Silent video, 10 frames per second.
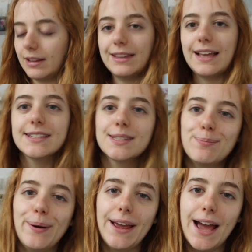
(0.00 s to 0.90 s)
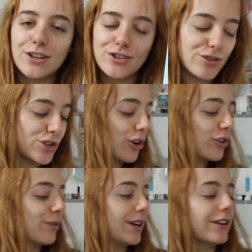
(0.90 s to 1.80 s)
Less by Andrew
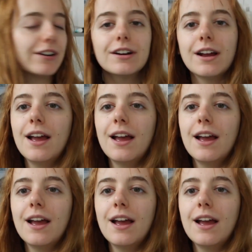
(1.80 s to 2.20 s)
Sean Greer.